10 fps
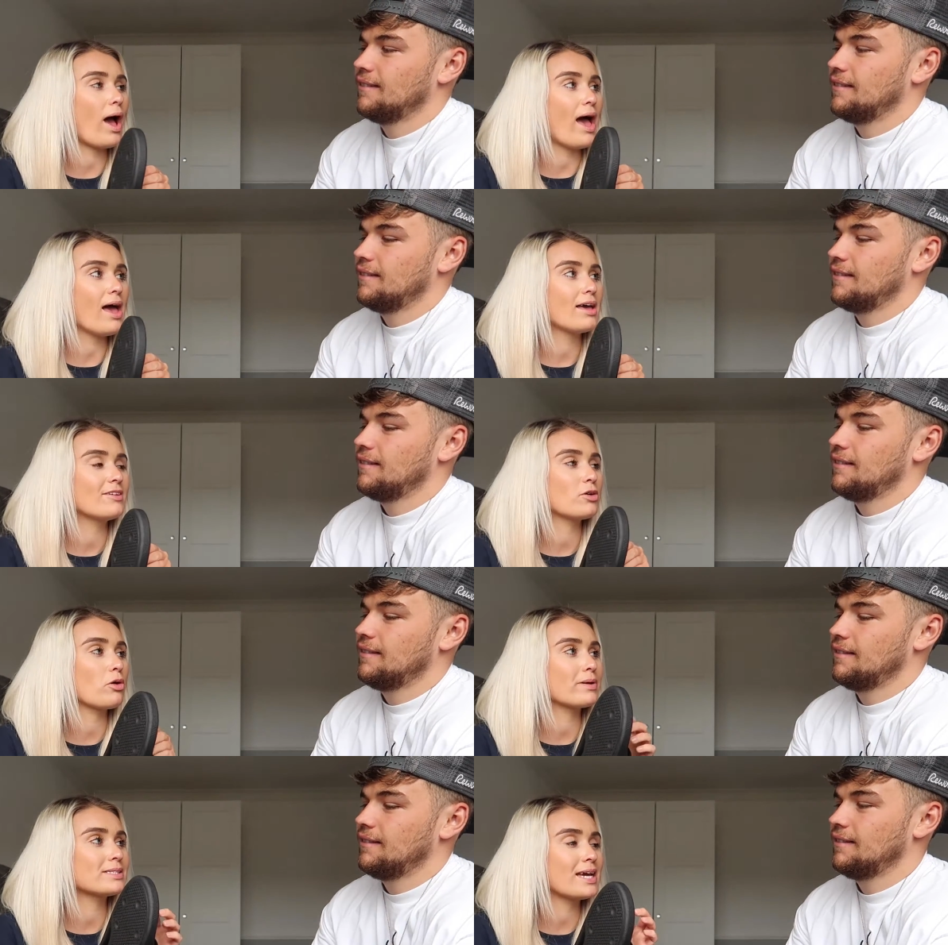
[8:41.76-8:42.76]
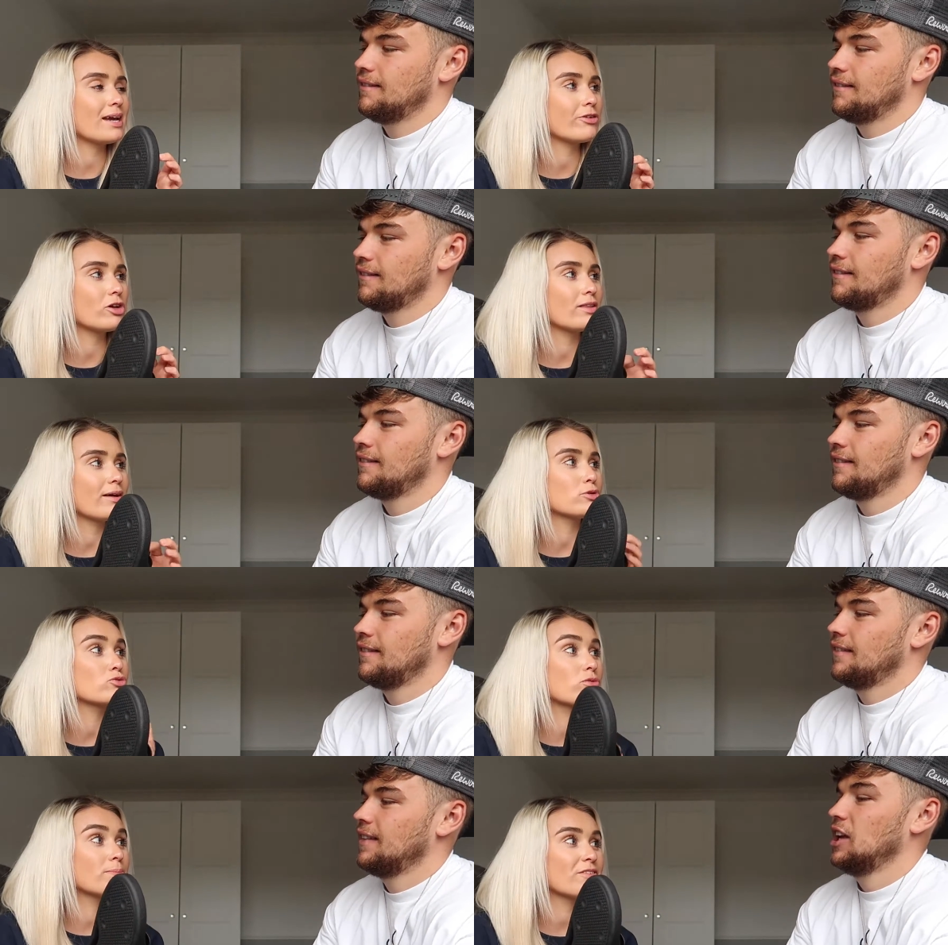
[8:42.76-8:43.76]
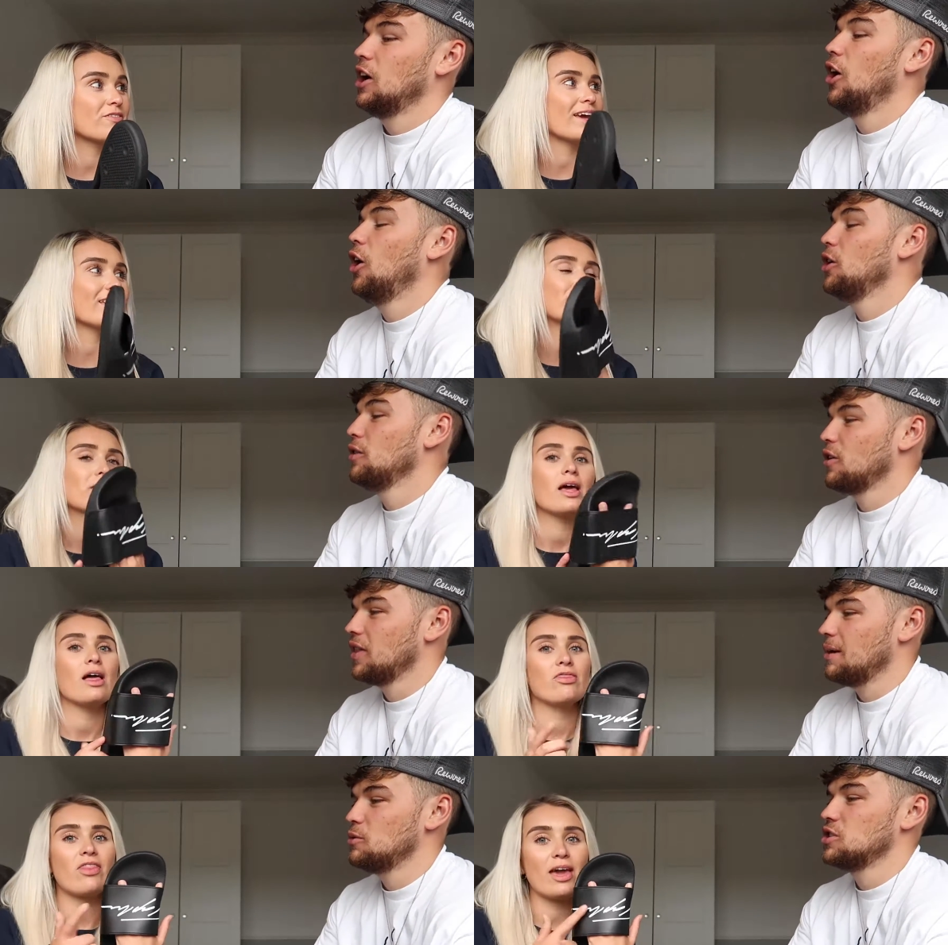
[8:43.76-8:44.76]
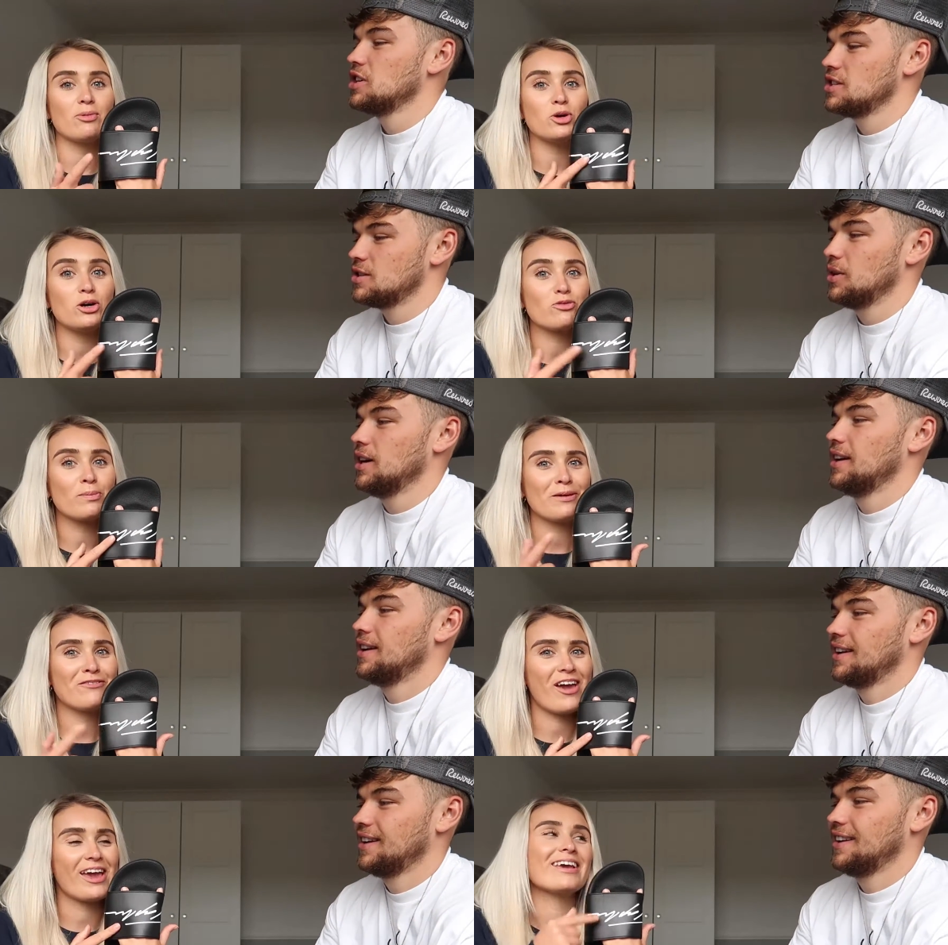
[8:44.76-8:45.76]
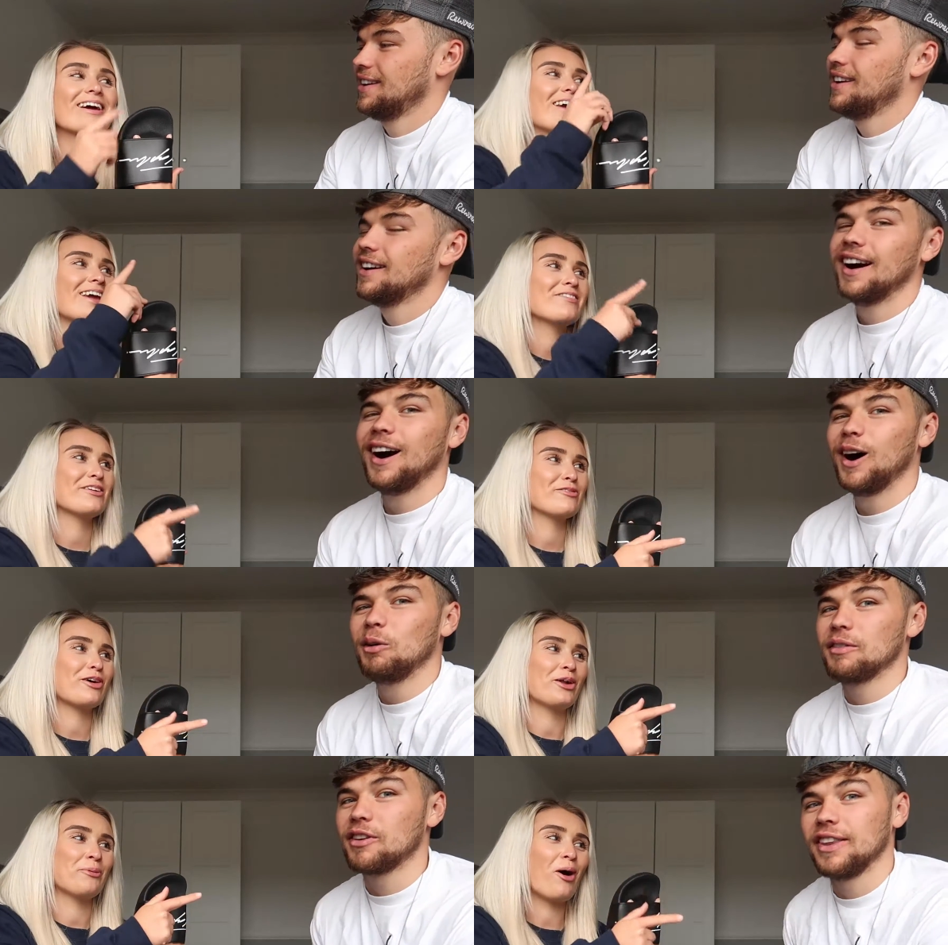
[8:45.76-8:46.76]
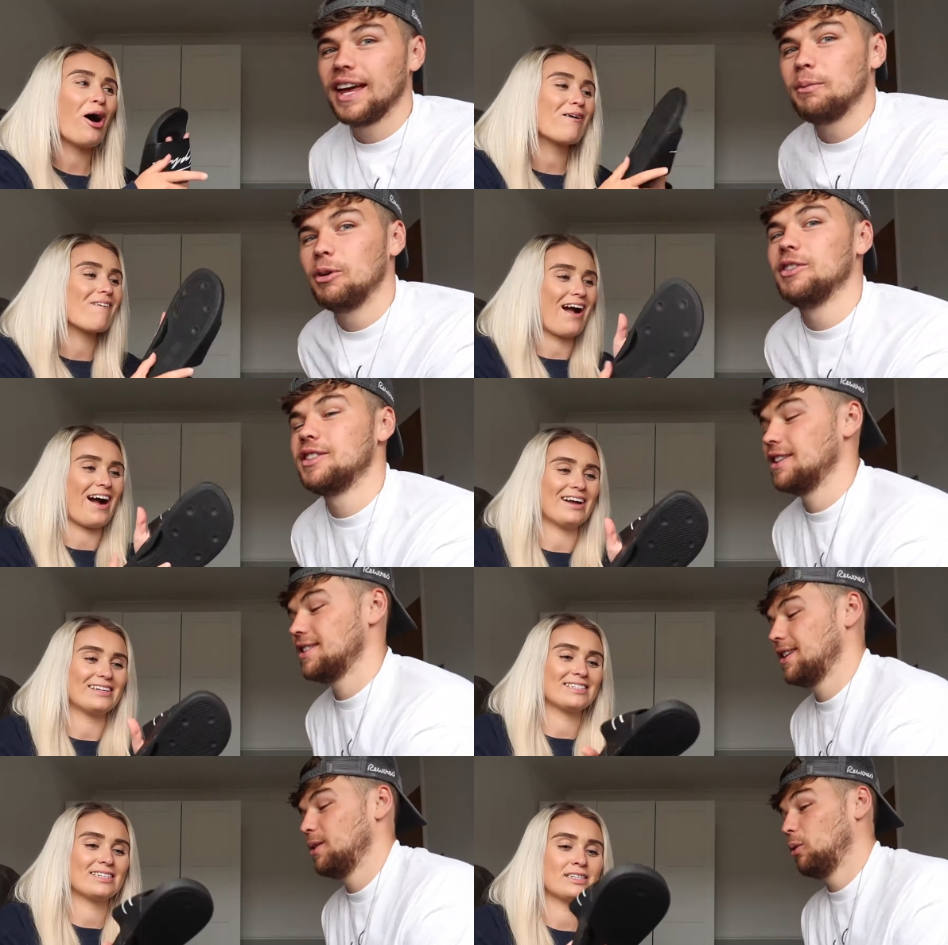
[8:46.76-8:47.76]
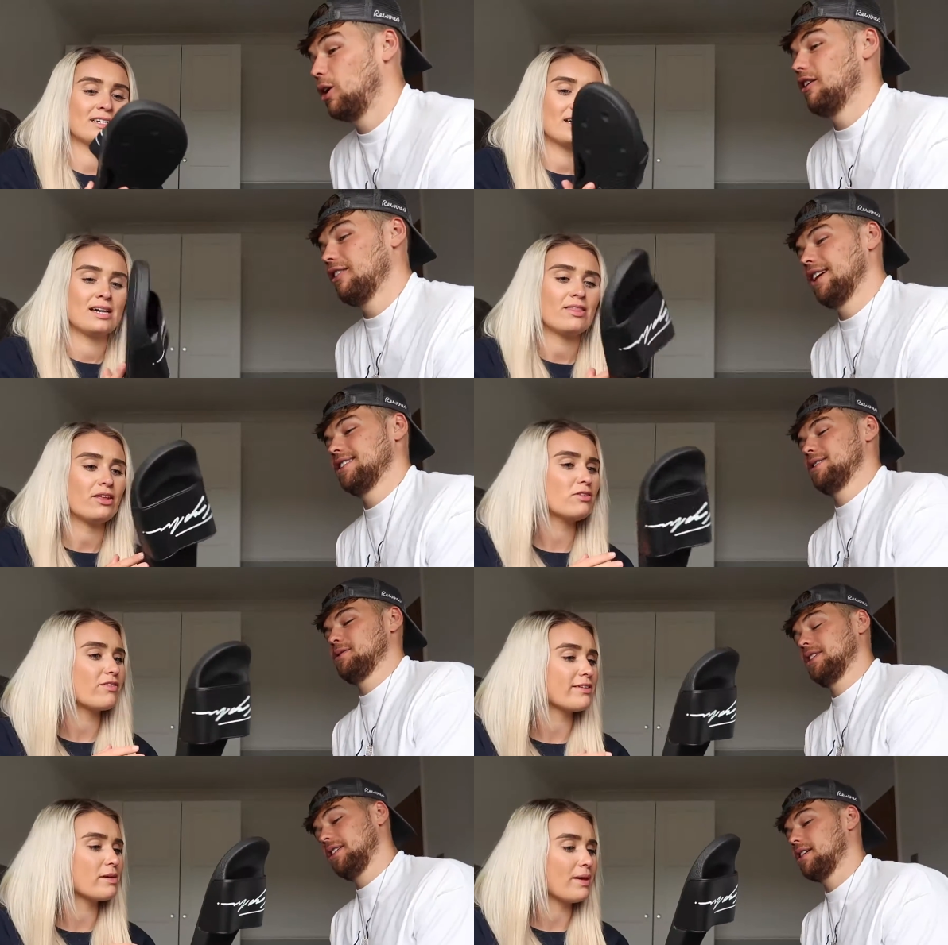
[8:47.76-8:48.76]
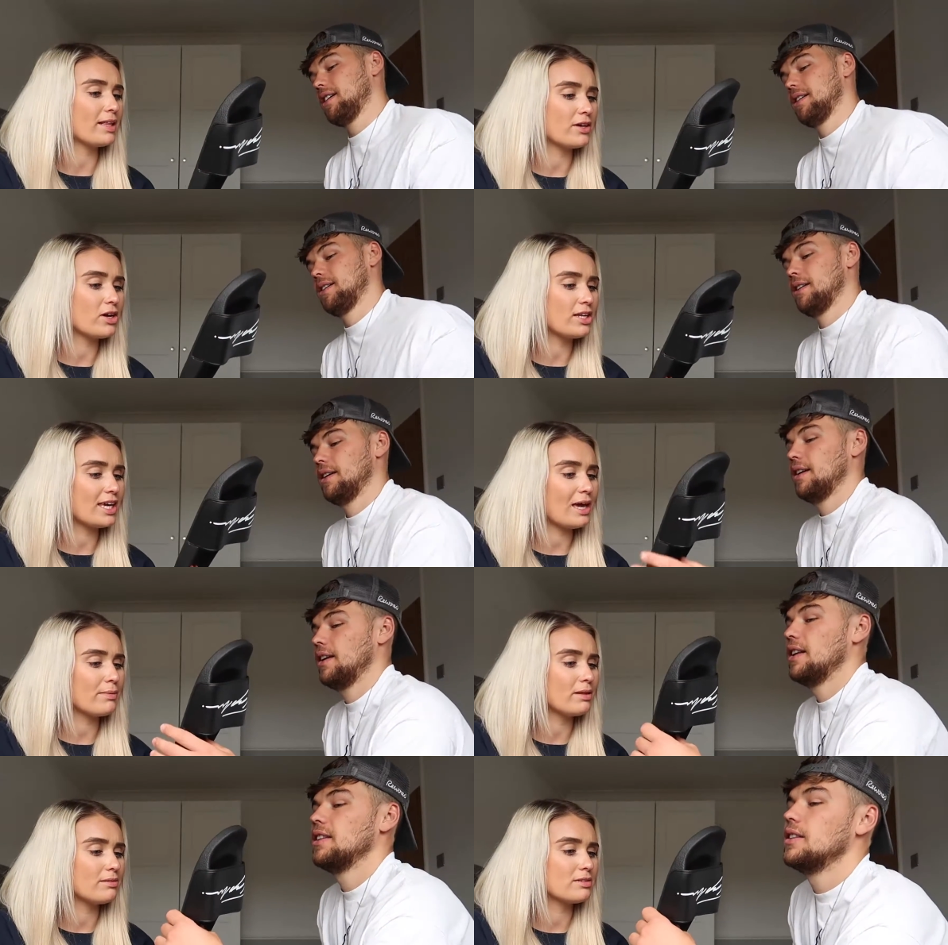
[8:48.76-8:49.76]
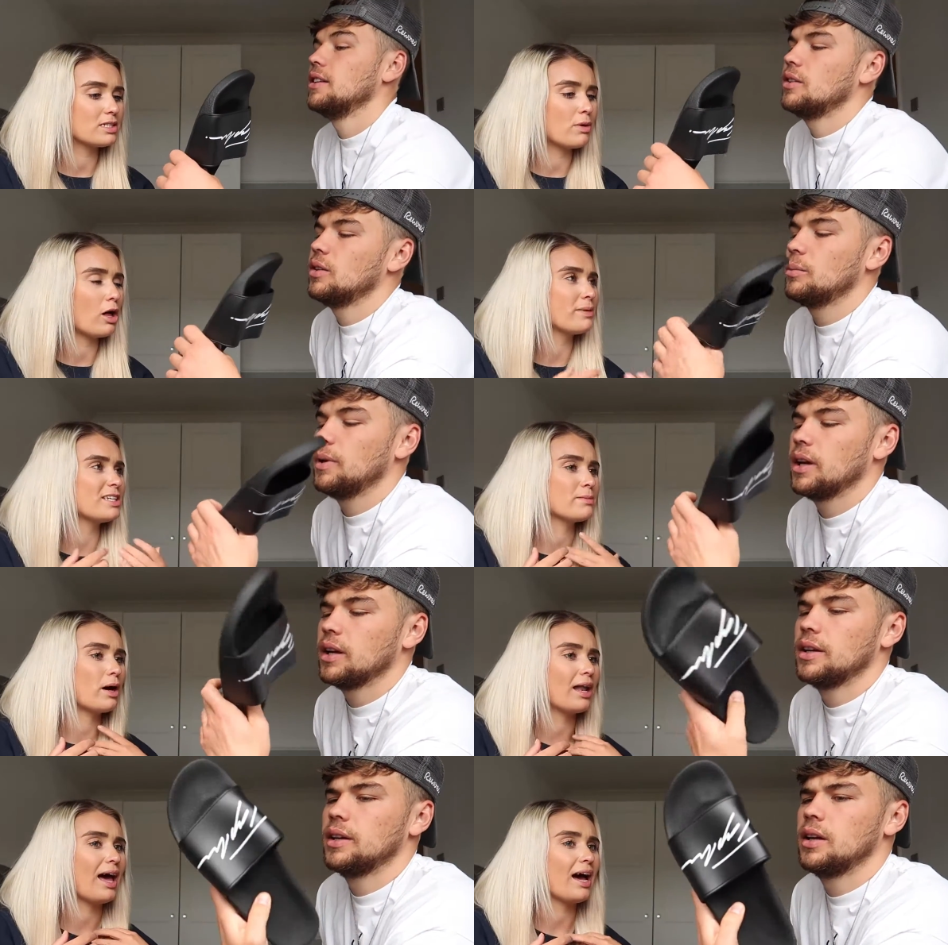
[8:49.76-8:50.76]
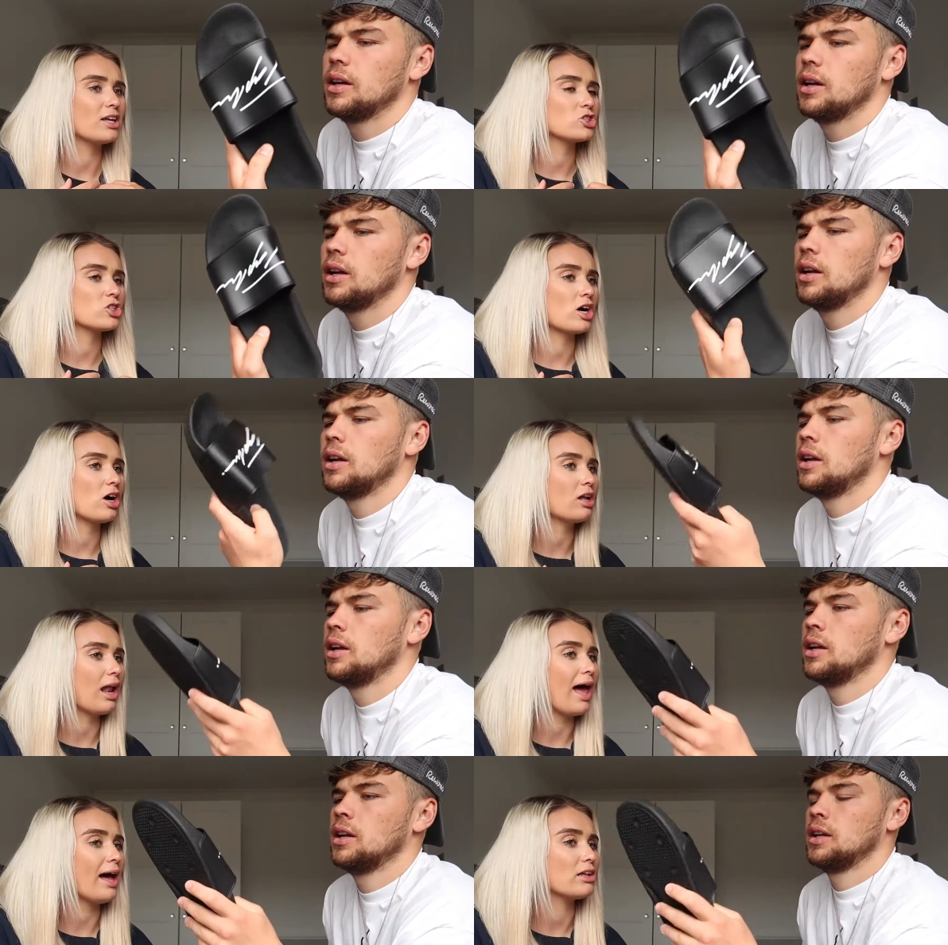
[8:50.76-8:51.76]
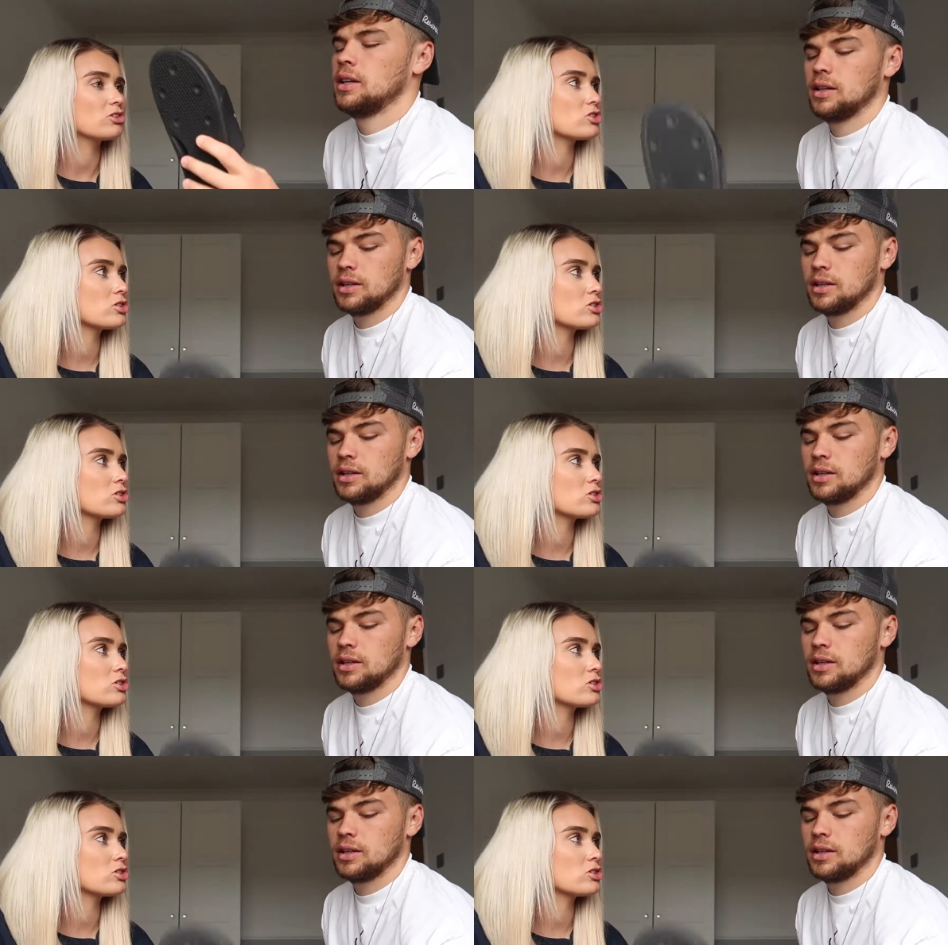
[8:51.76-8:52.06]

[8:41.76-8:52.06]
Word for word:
Speaker 1: wet, if they are a material, they would rub your feet. Oh, you've gone that much They won't rub your feet, even oh, if you've gone a water ride.
Speaker 2: into a water ride. They look
Speaker 1: very big. They only came in they small, medium, big. or large, so I got a large.